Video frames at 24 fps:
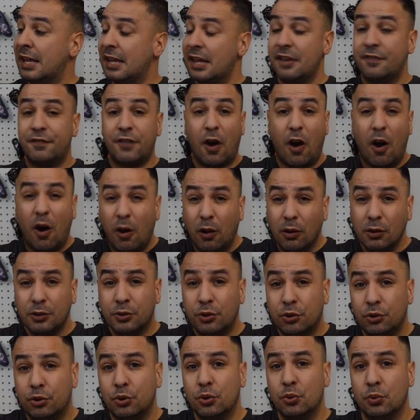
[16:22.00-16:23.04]
If all
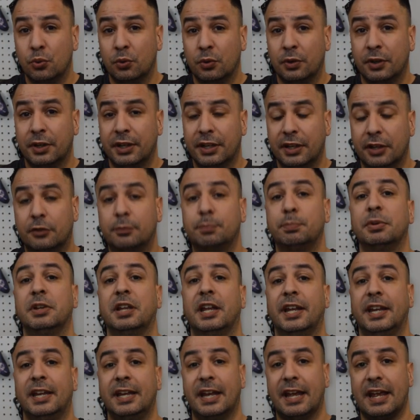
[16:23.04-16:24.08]
you do is
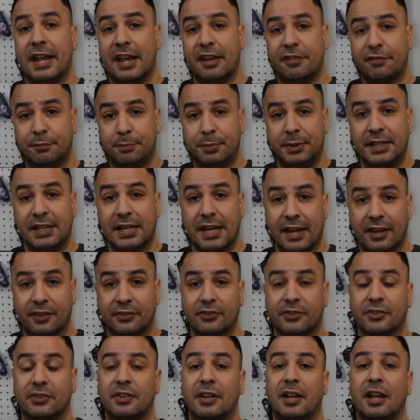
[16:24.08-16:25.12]
play
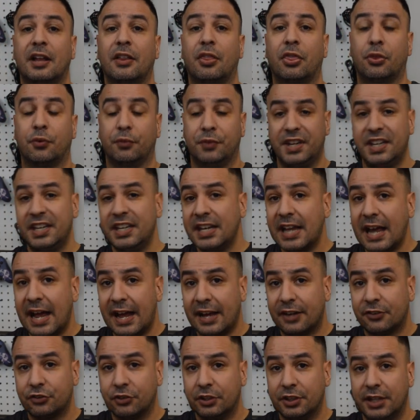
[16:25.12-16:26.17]
FPS, 3D
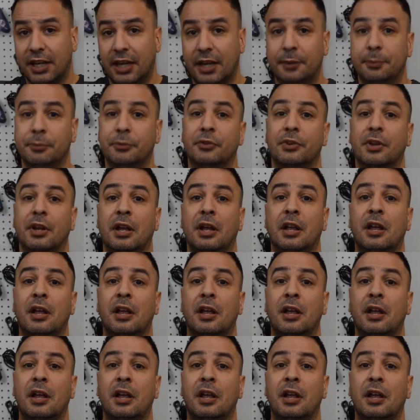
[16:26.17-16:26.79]
action games,